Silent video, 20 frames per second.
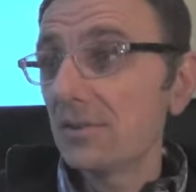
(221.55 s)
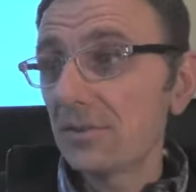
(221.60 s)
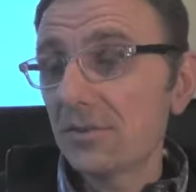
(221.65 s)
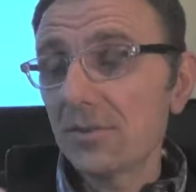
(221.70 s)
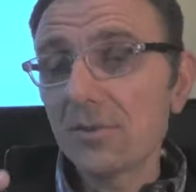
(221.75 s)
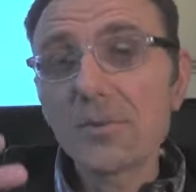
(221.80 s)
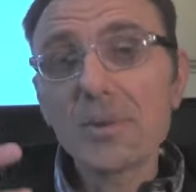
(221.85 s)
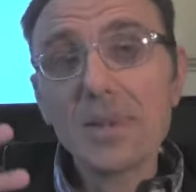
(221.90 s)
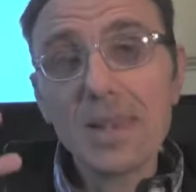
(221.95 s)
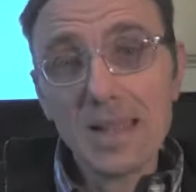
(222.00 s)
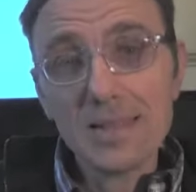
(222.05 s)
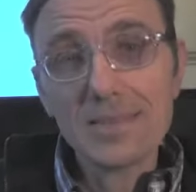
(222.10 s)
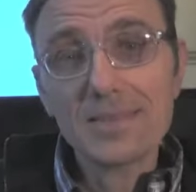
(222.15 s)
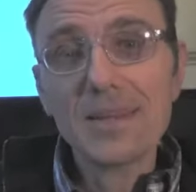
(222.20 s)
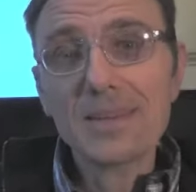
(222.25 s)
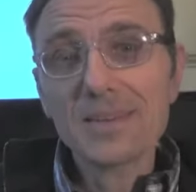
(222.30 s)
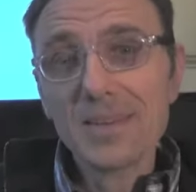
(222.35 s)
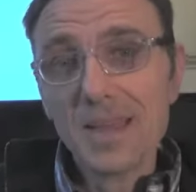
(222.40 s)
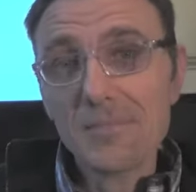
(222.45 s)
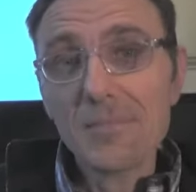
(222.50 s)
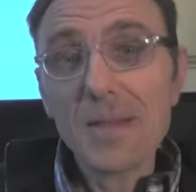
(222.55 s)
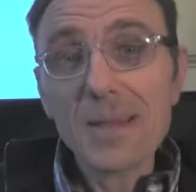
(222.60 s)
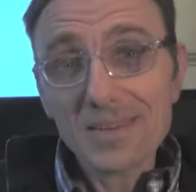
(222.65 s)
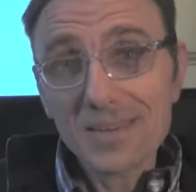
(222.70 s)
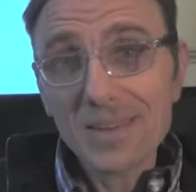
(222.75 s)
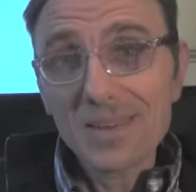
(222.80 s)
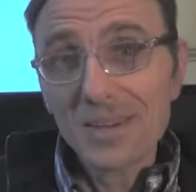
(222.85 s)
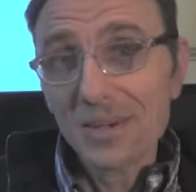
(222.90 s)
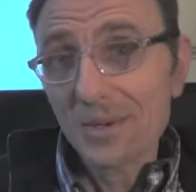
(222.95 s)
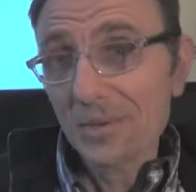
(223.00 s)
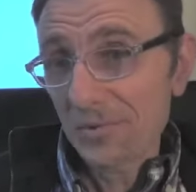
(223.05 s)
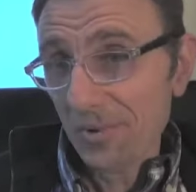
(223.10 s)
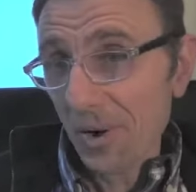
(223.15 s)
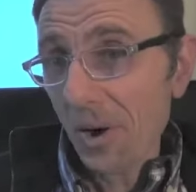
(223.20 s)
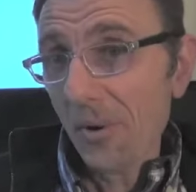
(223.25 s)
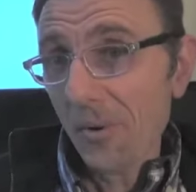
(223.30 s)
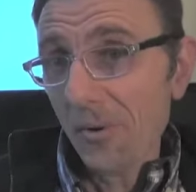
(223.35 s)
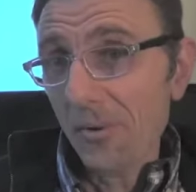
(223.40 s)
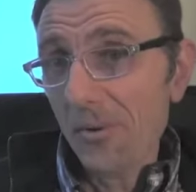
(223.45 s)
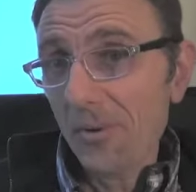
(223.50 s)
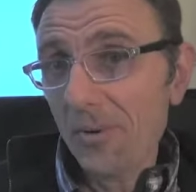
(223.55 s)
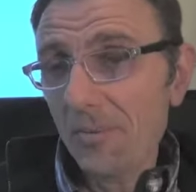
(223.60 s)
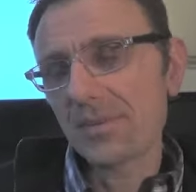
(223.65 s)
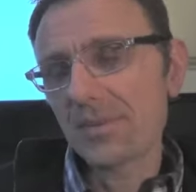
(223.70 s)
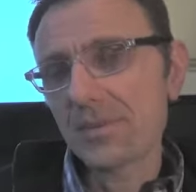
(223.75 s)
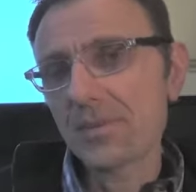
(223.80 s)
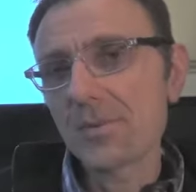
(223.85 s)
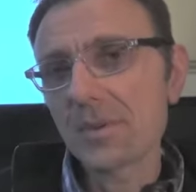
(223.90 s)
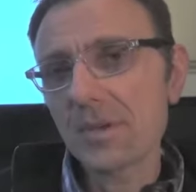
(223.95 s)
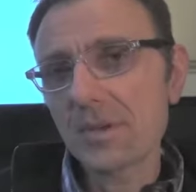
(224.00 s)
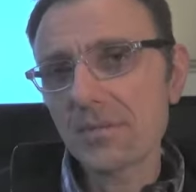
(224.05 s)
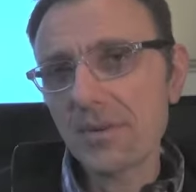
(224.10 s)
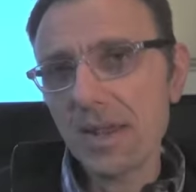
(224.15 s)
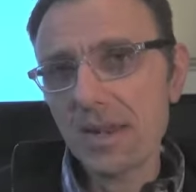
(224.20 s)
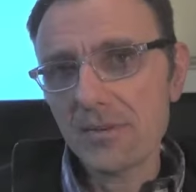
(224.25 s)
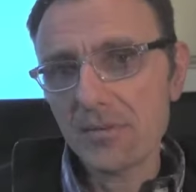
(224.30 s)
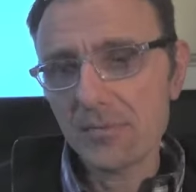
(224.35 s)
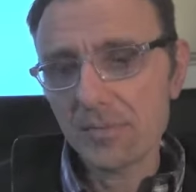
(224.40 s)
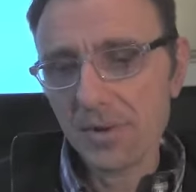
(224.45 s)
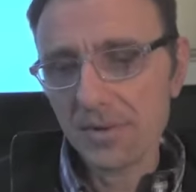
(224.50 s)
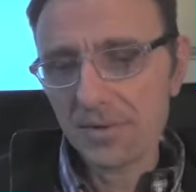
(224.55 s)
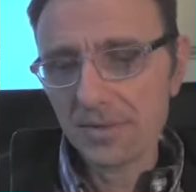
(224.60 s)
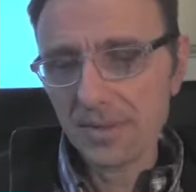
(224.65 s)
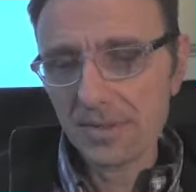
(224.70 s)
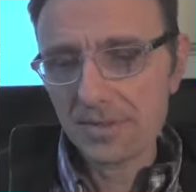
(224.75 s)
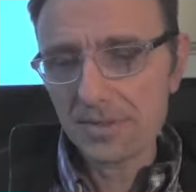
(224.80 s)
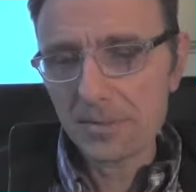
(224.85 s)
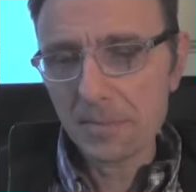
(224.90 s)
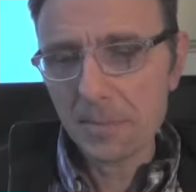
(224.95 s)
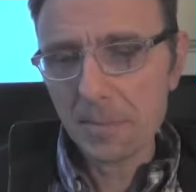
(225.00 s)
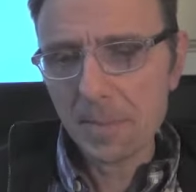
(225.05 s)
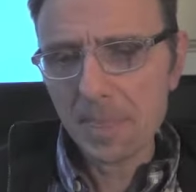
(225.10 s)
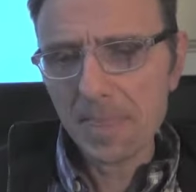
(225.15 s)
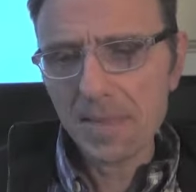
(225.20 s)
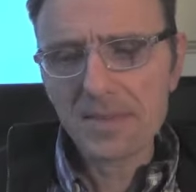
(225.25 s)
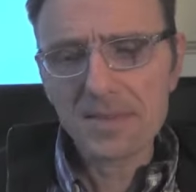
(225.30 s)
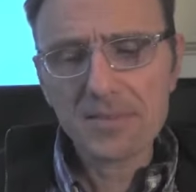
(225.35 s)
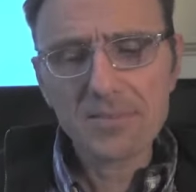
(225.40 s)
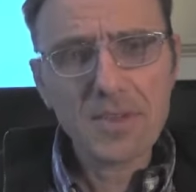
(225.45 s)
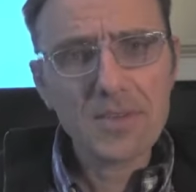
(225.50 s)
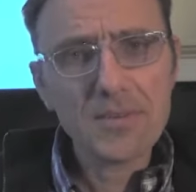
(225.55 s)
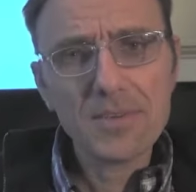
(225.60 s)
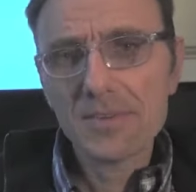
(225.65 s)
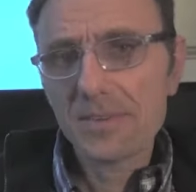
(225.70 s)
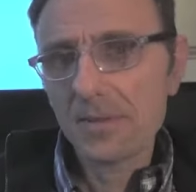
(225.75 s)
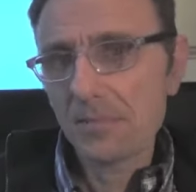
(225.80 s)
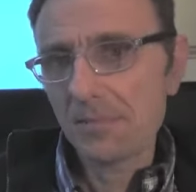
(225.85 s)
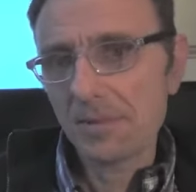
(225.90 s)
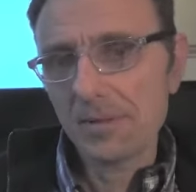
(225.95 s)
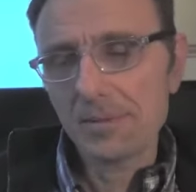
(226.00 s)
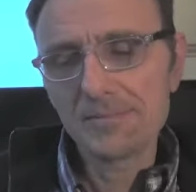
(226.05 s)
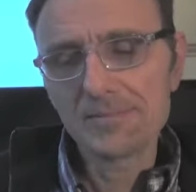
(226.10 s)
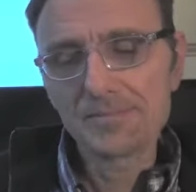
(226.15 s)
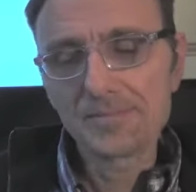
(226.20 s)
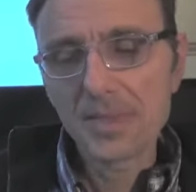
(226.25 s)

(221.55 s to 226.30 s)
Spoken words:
let that amygdala grow through the creative process. It's very simple.